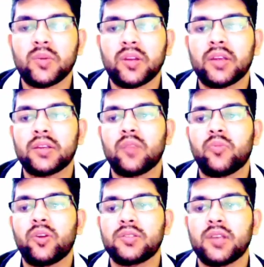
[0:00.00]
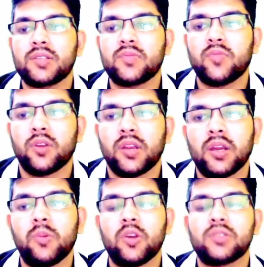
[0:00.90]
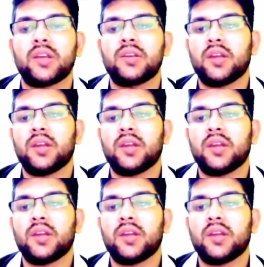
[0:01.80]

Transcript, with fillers: 98.6, for EWS 98,